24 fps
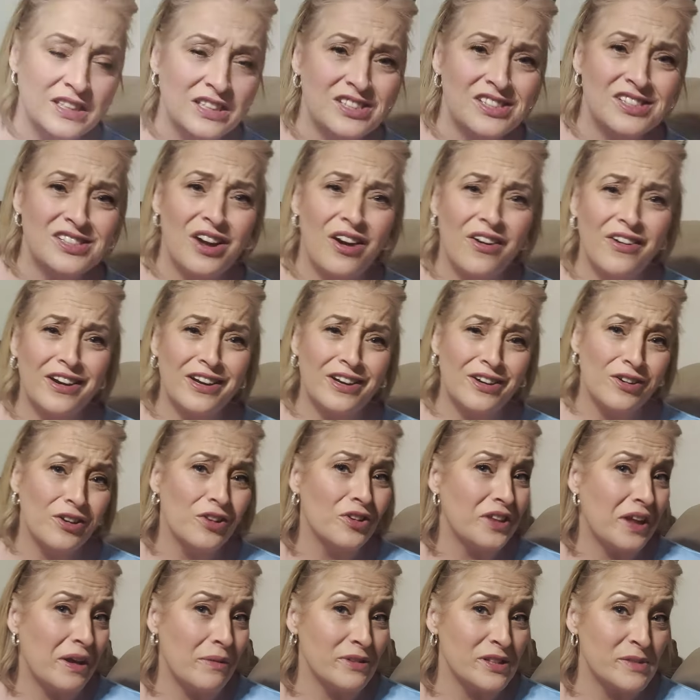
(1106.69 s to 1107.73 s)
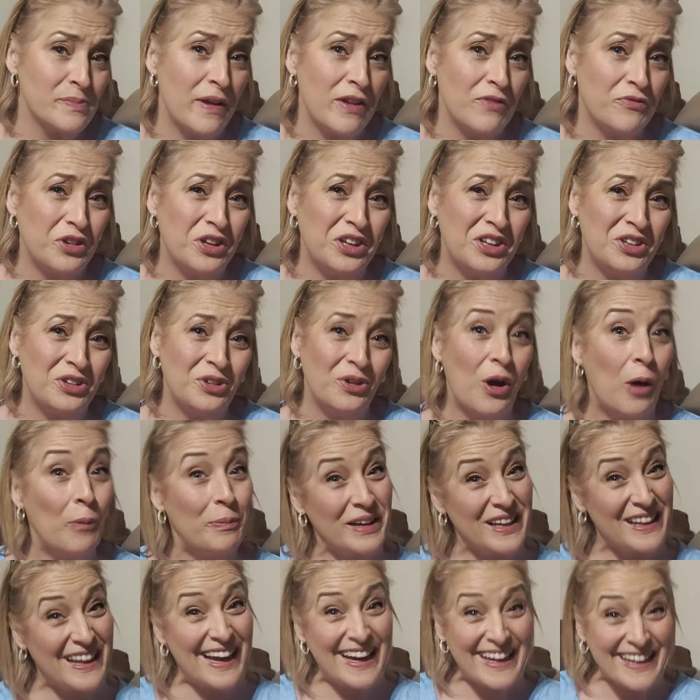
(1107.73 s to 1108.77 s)
Sorry, girl, that was meant for you. Hope
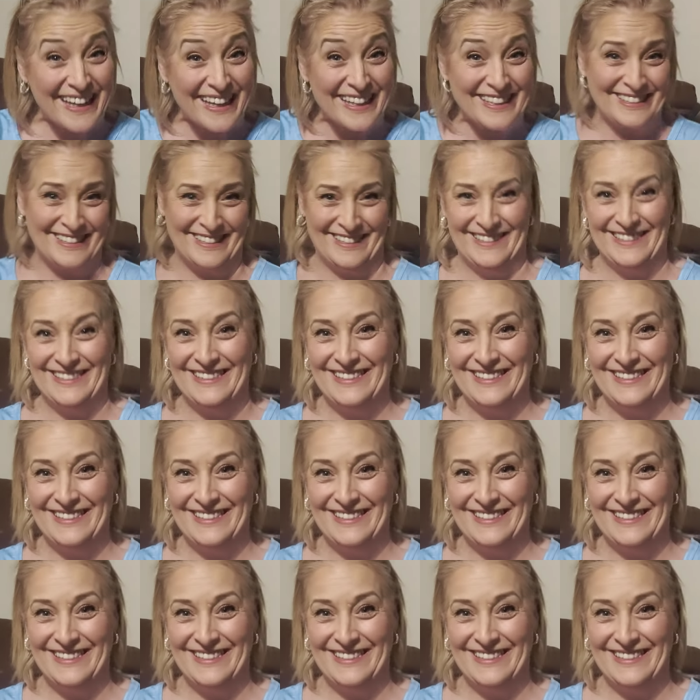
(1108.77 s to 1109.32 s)
you like it.